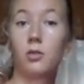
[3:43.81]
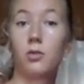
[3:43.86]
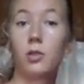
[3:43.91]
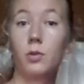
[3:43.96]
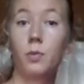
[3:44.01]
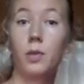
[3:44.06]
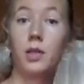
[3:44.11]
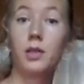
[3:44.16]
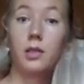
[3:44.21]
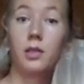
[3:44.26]
you're
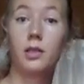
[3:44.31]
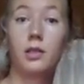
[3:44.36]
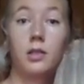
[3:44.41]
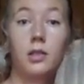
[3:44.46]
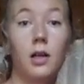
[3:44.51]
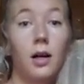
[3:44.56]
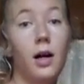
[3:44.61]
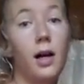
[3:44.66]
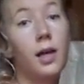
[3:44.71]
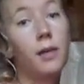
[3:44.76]
spending
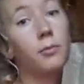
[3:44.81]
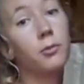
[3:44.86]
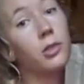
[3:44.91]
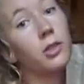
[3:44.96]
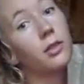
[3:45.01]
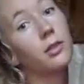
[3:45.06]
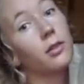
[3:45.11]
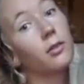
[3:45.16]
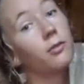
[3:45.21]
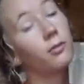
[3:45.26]
time
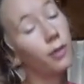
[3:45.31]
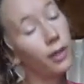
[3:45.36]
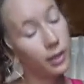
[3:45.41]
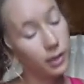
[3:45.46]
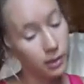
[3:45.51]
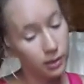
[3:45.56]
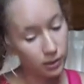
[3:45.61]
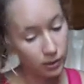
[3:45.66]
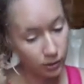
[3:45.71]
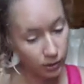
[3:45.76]
with your
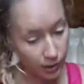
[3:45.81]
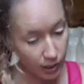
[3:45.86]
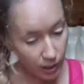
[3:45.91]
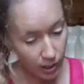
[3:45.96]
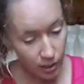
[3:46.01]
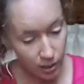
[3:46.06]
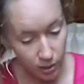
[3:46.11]
friends, okay?